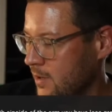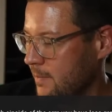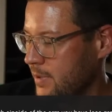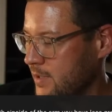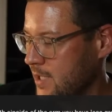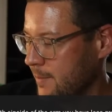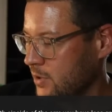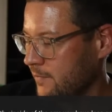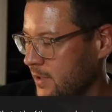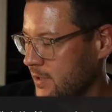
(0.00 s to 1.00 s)
perception
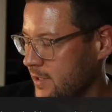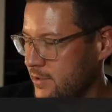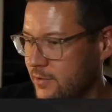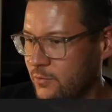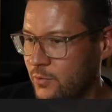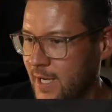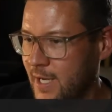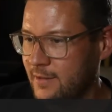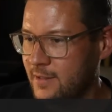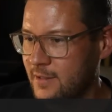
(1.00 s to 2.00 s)
versus
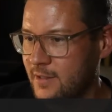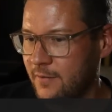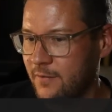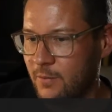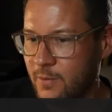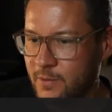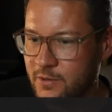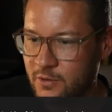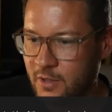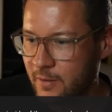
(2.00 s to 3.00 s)
reality stuff that we were
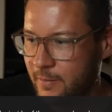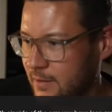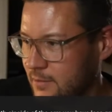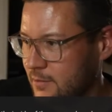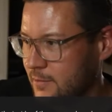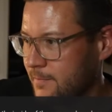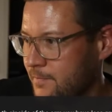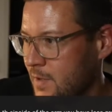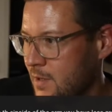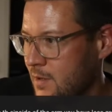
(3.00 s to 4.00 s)
talking about,
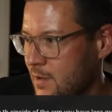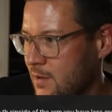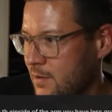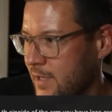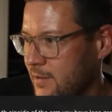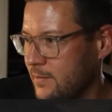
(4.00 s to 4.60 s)
right?